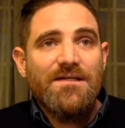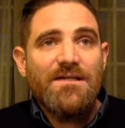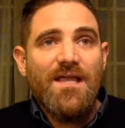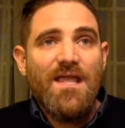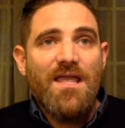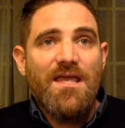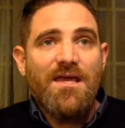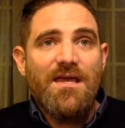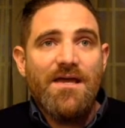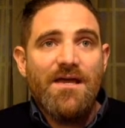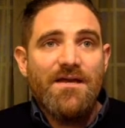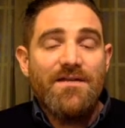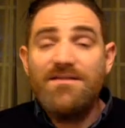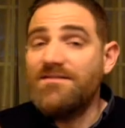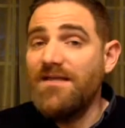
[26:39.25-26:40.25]

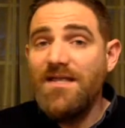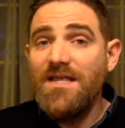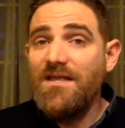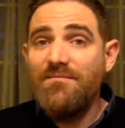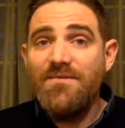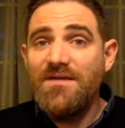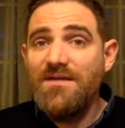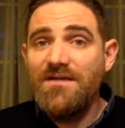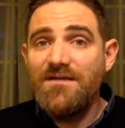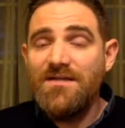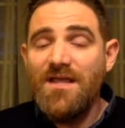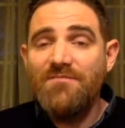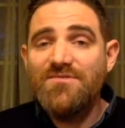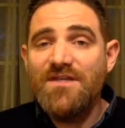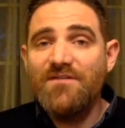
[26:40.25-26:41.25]
And the same in
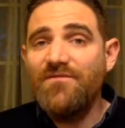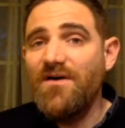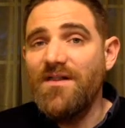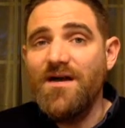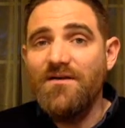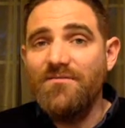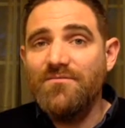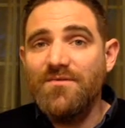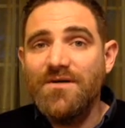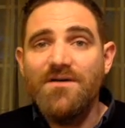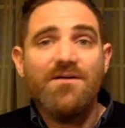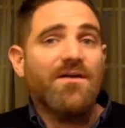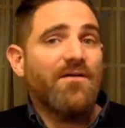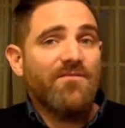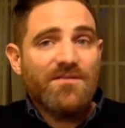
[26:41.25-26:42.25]
games like Fallout, where
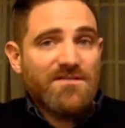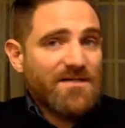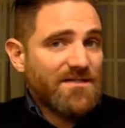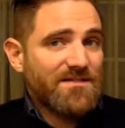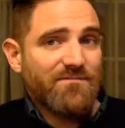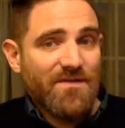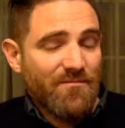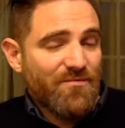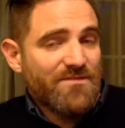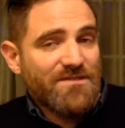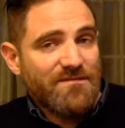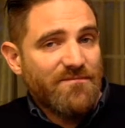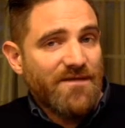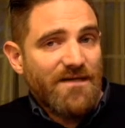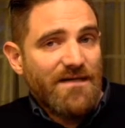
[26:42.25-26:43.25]
you have to set some numbers
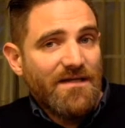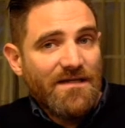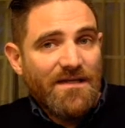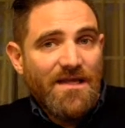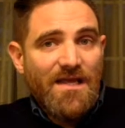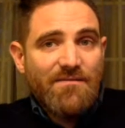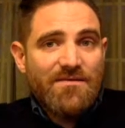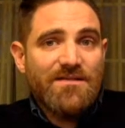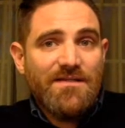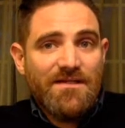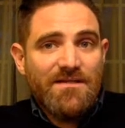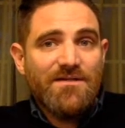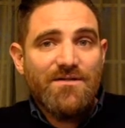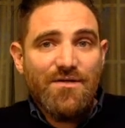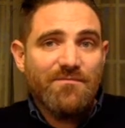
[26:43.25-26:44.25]
at the beginning of the game, and then
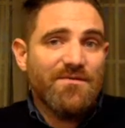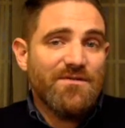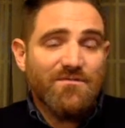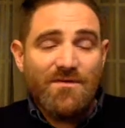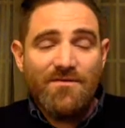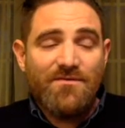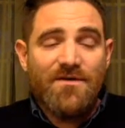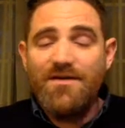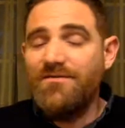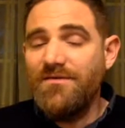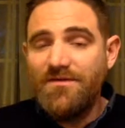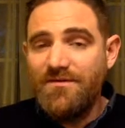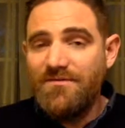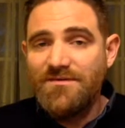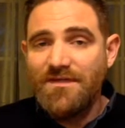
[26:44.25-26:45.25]
it determines whether or not you
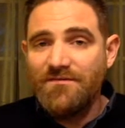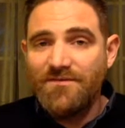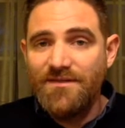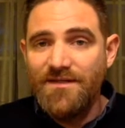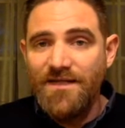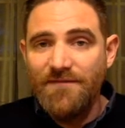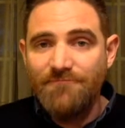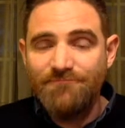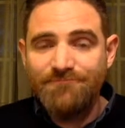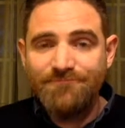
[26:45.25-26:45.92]
can do stuff in the game.